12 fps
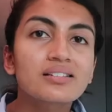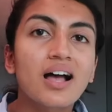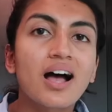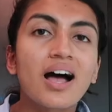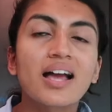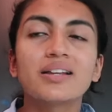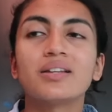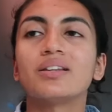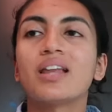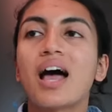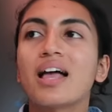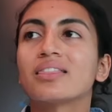side and
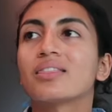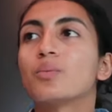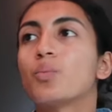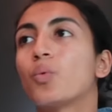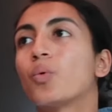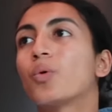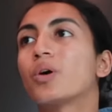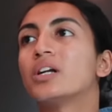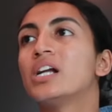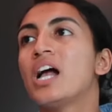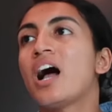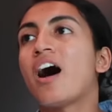not the
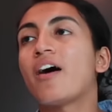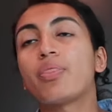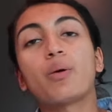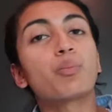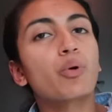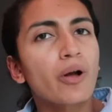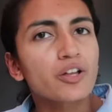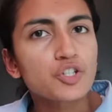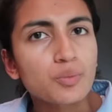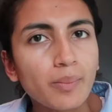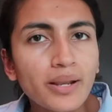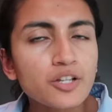more of the
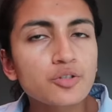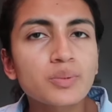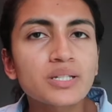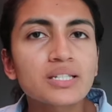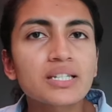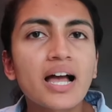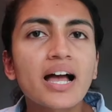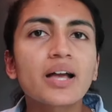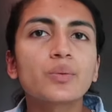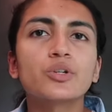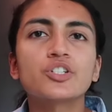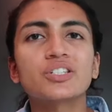project management
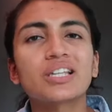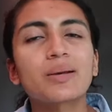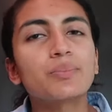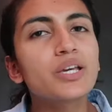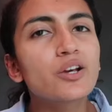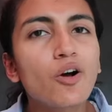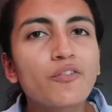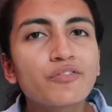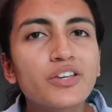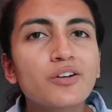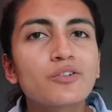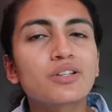side, which is like being on
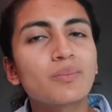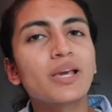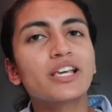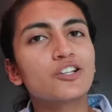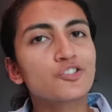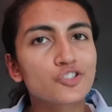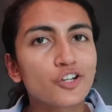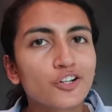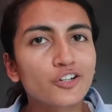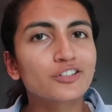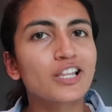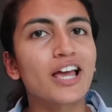field and making
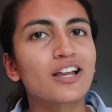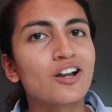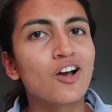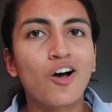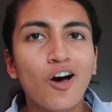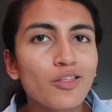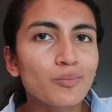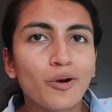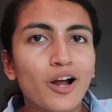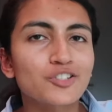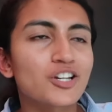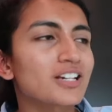sure that all the
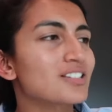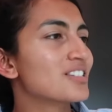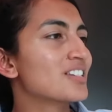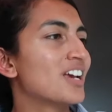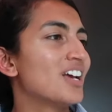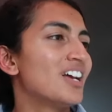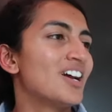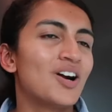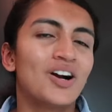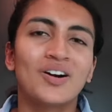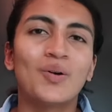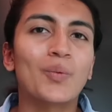projects
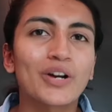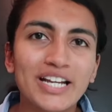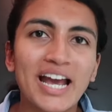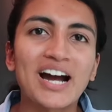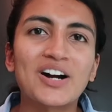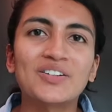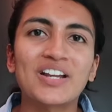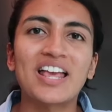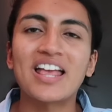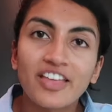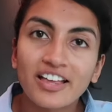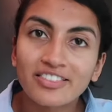workout
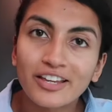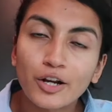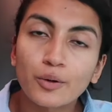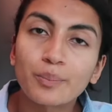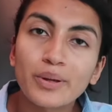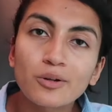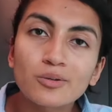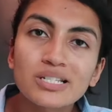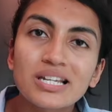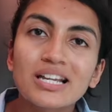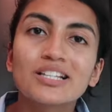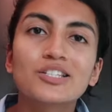and that they are
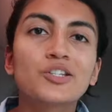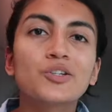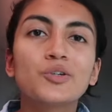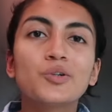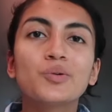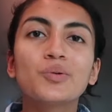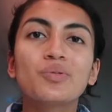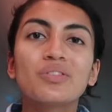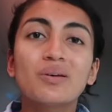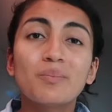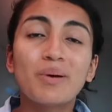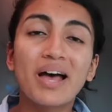built to
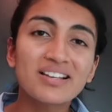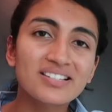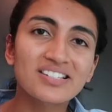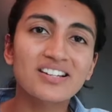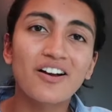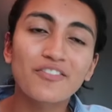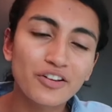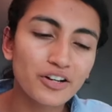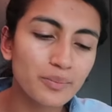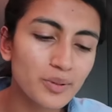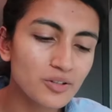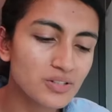the best of
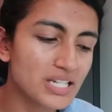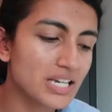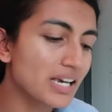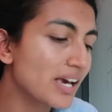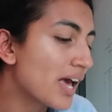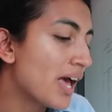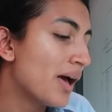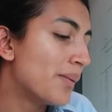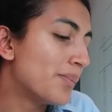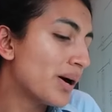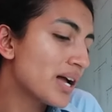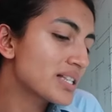their ability.
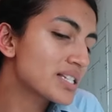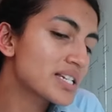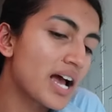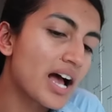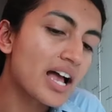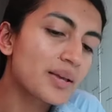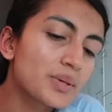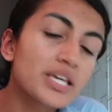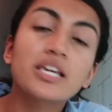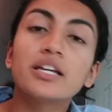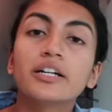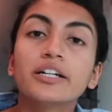But I'm
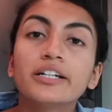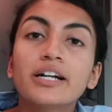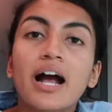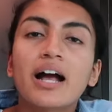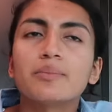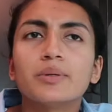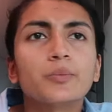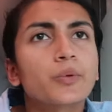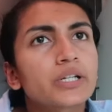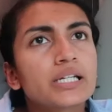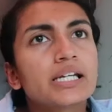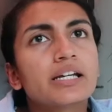here, I've been
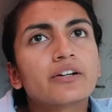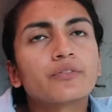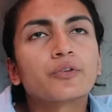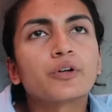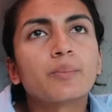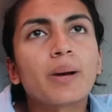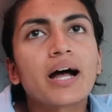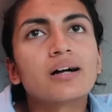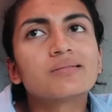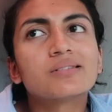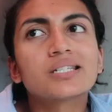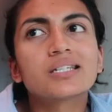working here for
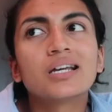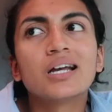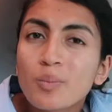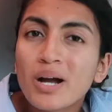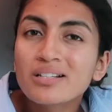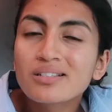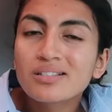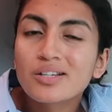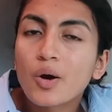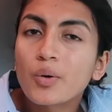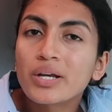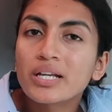about two months,
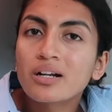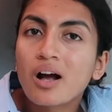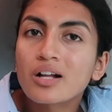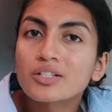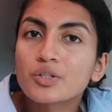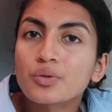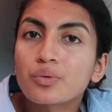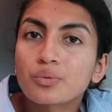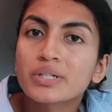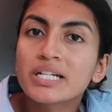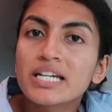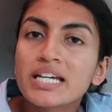going on to
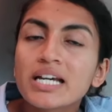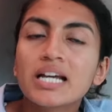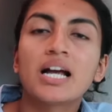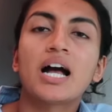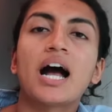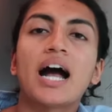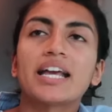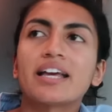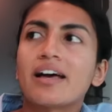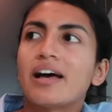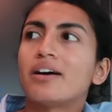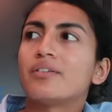three. I
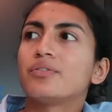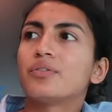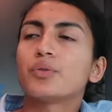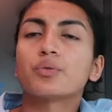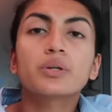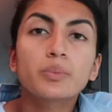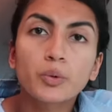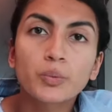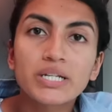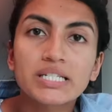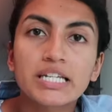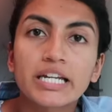have three more
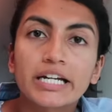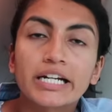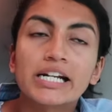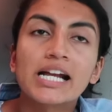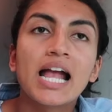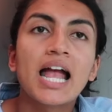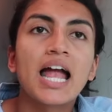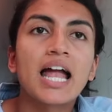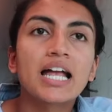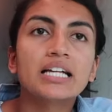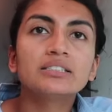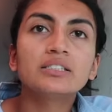weeks here
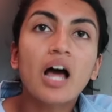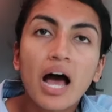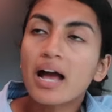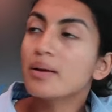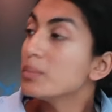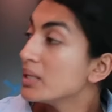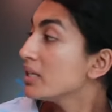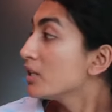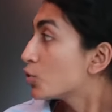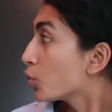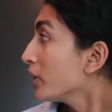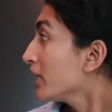and I've been
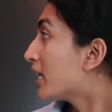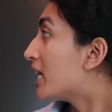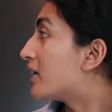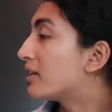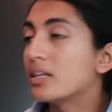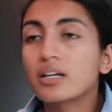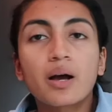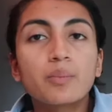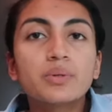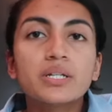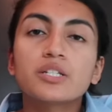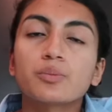enjoying it. The
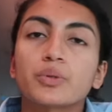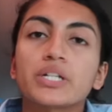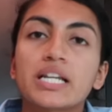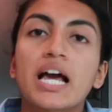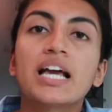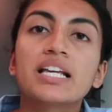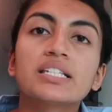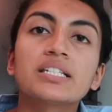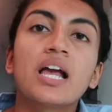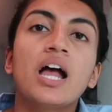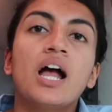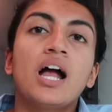company is pretty nice.